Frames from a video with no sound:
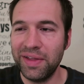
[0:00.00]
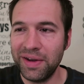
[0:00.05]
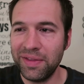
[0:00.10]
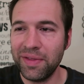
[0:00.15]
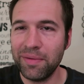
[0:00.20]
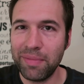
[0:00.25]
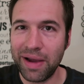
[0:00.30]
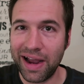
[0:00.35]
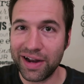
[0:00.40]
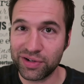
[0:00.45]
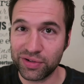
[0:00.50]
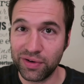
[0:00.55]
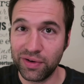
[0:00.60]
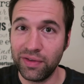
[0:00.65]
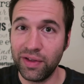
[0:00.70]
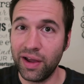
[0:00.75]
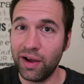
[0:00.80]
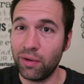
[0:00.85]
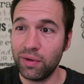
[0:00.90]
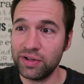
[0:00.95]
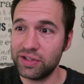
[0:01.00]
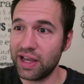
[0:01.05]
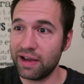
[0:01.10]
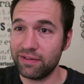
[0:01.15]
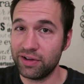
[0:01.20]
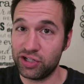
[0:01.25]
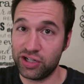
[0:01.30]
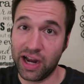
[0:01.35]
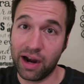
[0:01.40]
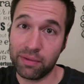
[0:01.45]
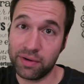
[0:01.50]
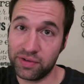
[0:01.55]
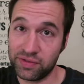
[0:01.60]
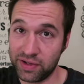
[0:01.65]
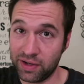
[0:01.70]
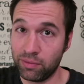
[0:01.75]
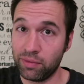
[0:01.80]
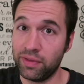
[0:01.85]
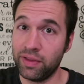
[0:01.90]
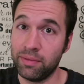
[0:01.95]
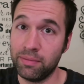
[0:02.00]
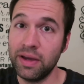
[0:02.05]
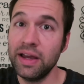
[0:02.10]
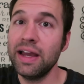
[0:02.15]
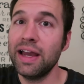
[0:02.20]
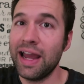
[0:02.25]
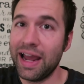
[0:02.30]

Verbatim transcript: that in The Bachelor they always have a shower scene with him.